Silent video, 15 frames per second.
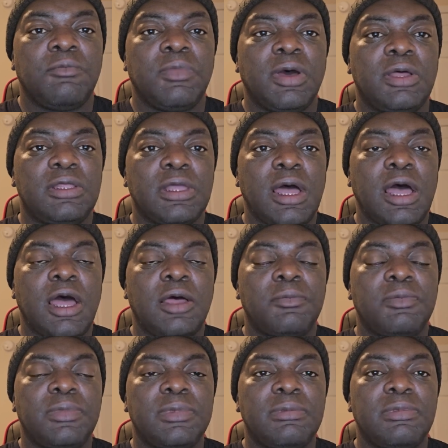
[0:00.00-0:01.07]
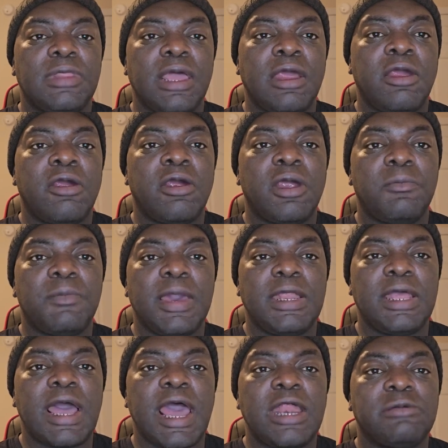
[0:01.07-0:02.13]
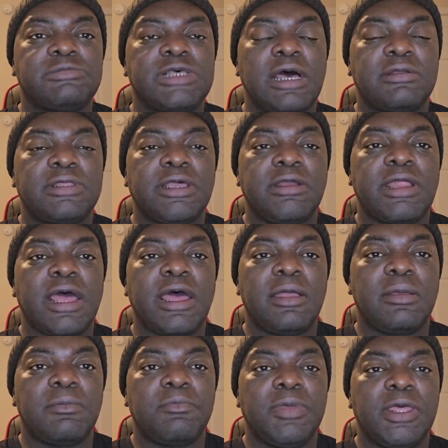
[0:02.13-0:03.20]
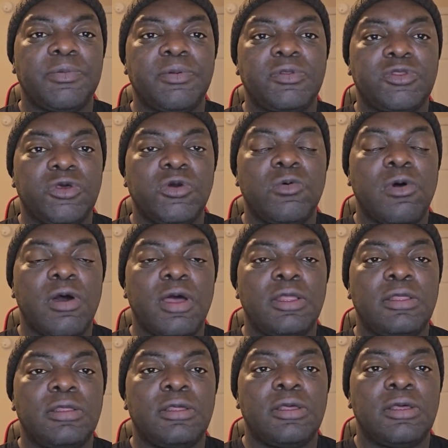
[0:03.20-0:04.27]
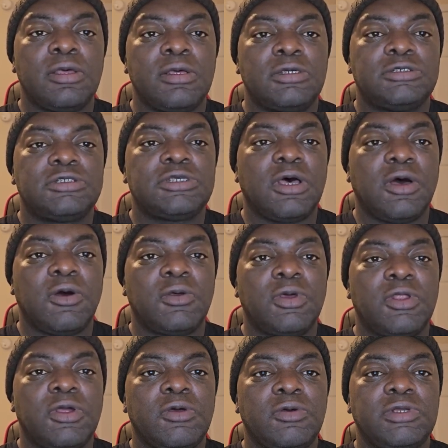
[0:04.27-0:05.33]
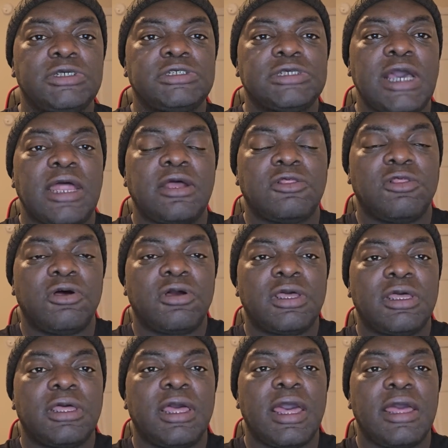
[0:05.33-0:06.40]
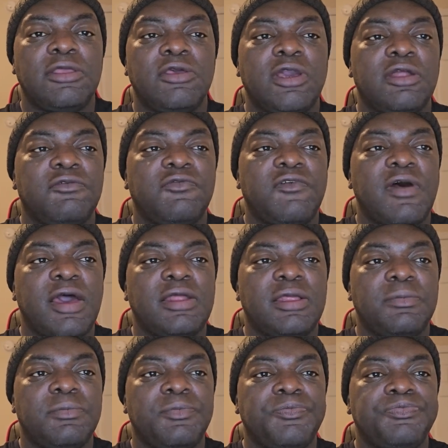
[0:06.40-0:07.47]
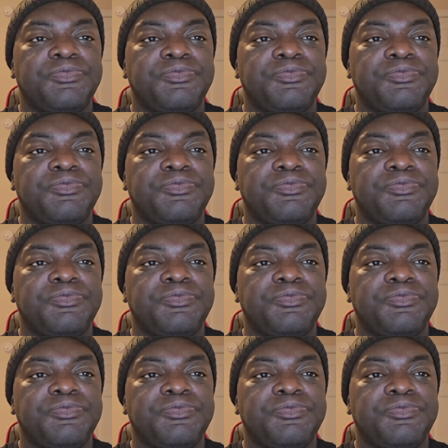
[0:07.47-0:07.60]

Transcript: But there are many items out there that people do want, so you just gotta look and you can find them.